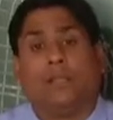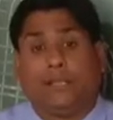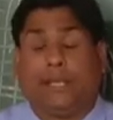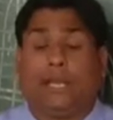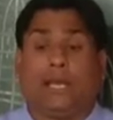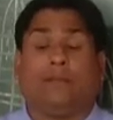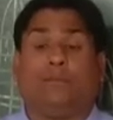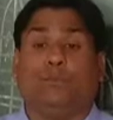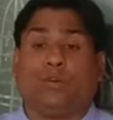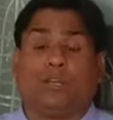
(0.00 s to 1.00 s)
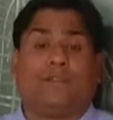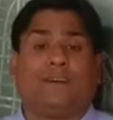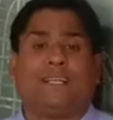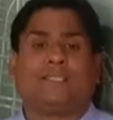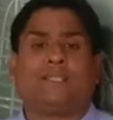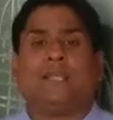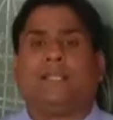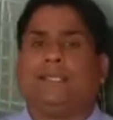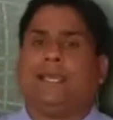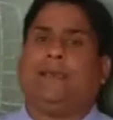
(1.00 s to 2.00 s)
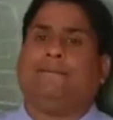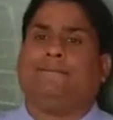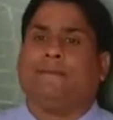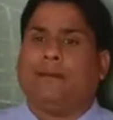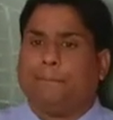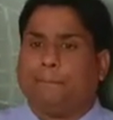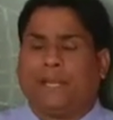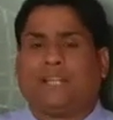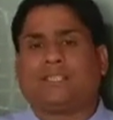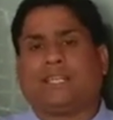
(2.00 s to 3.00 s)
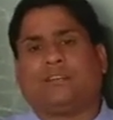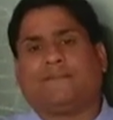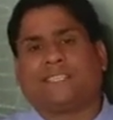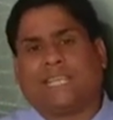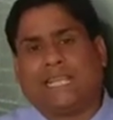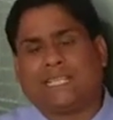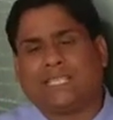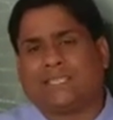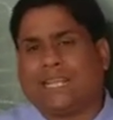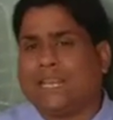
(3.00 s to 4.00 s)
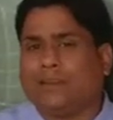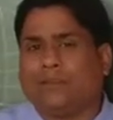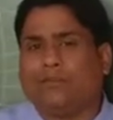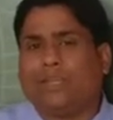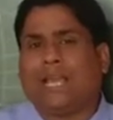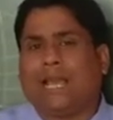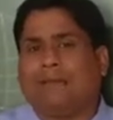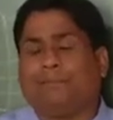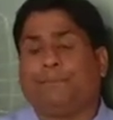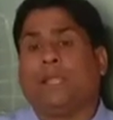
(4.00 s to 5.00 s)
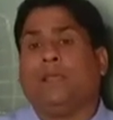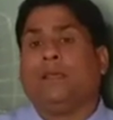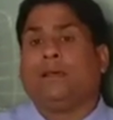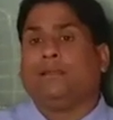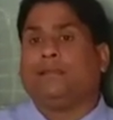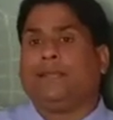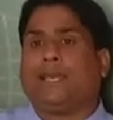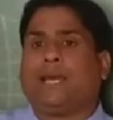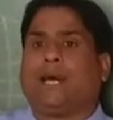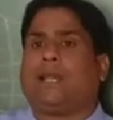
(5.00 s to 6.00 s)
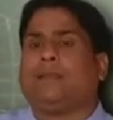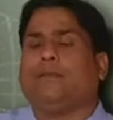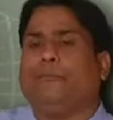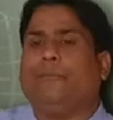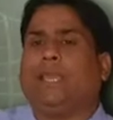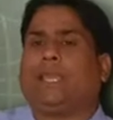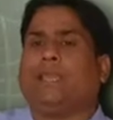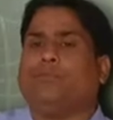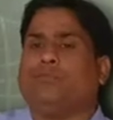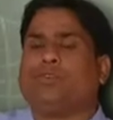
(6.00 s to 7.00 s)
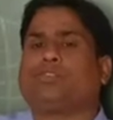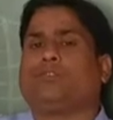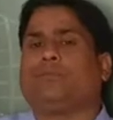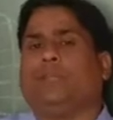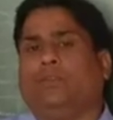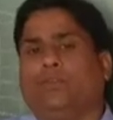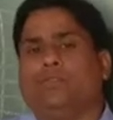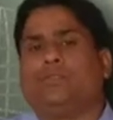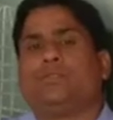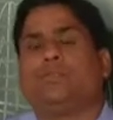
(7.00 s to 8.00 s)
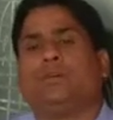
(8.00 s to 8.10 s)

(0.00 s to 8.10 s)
They are more advanced, they have better set of skills than we have. They are making most of the use